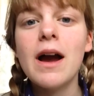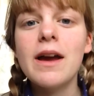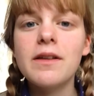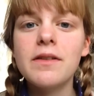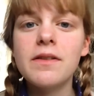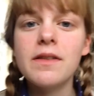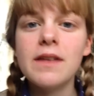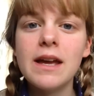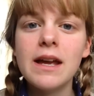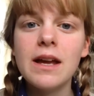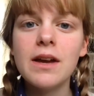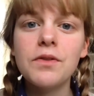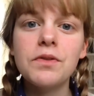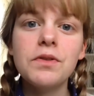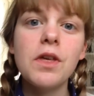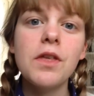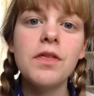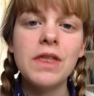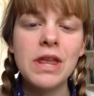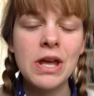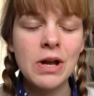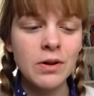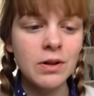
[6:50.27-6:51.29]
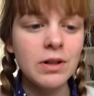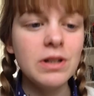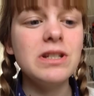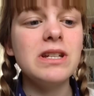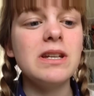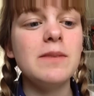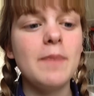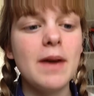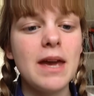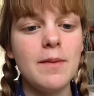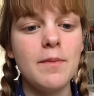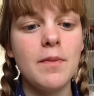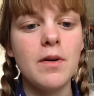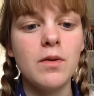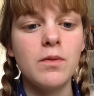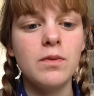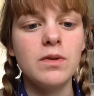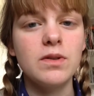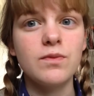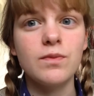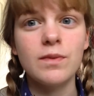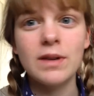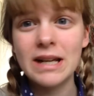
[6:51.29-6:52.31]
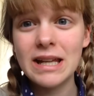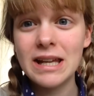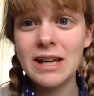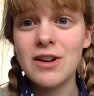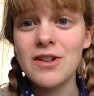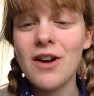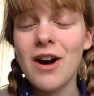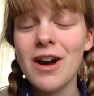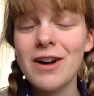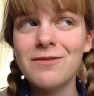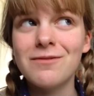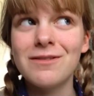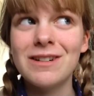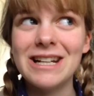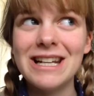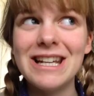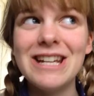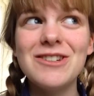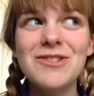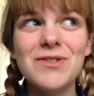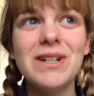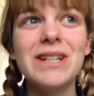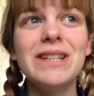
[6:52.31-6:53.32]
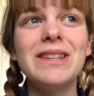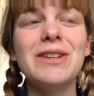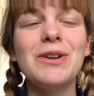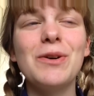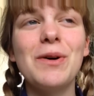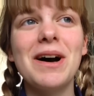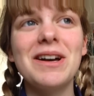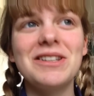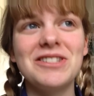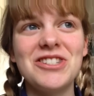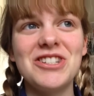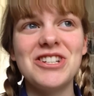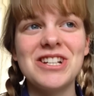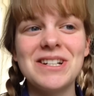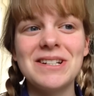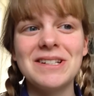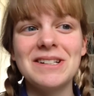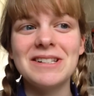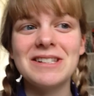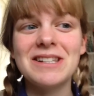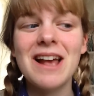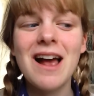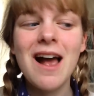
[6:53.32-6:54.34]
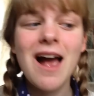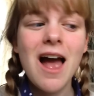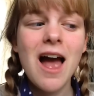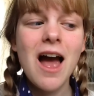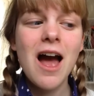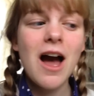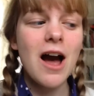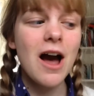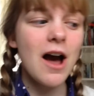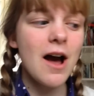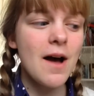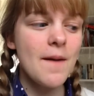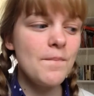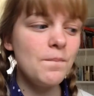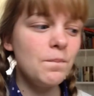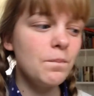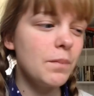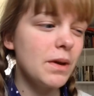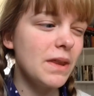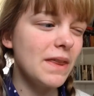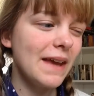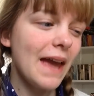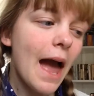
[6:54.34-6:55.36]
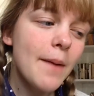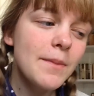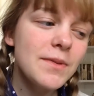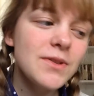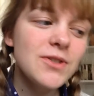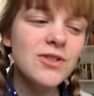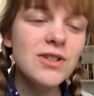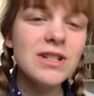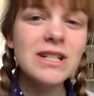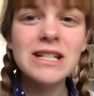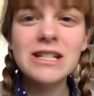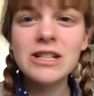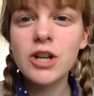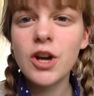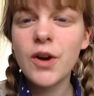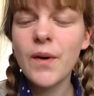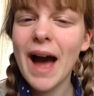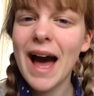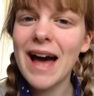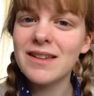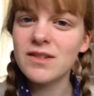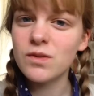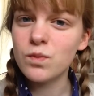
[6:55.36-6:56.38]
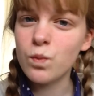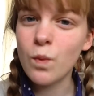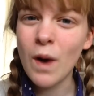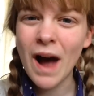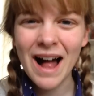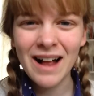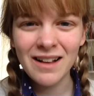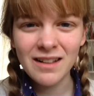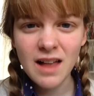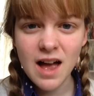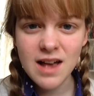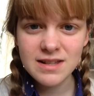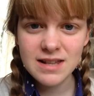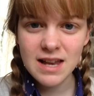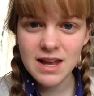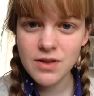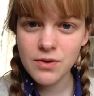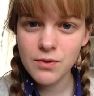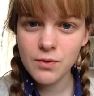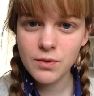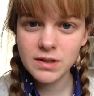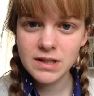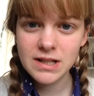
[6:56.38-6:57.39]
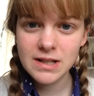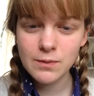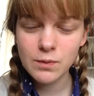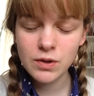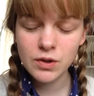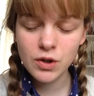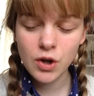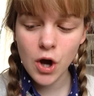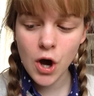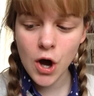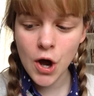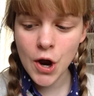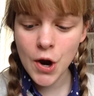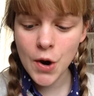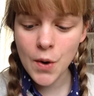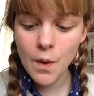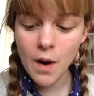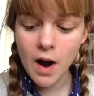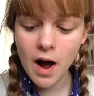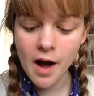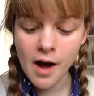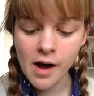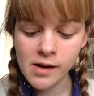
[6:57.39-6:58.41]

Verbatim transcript: I think the theology paper was really good. I really enjoyed the questions, but the chemistry didn't go as well as I thought it would go.